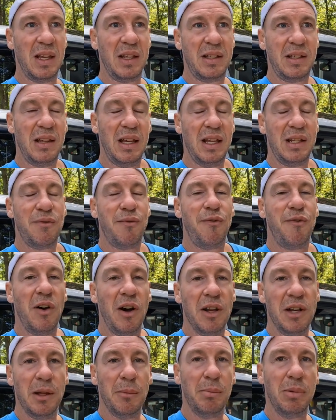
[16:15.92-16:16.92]
it's it's
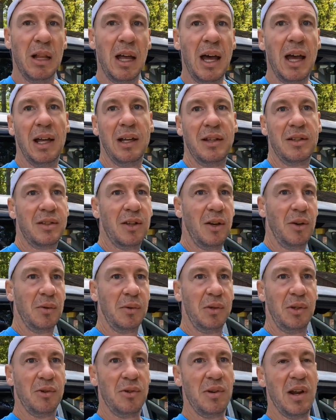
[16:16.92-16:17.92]
fun to play. So
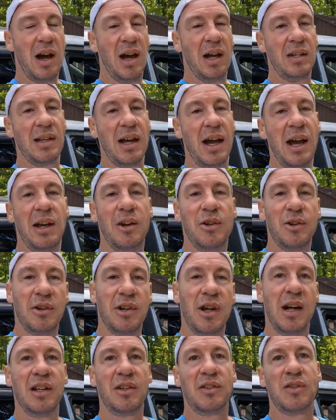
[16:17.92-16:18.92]
you're not tired,
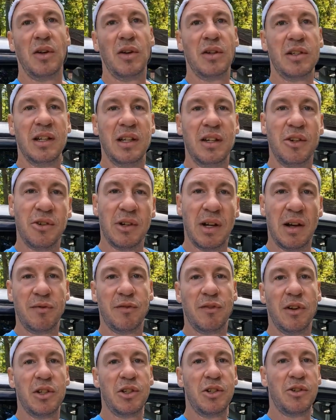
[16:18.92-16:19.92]
you're not exhausted, you're not
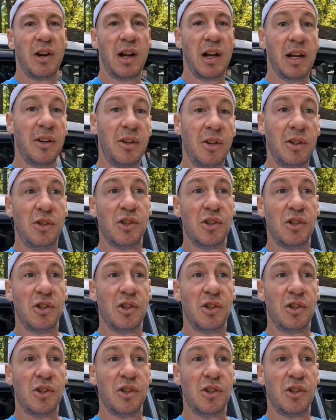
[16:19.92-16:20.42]
frustrated.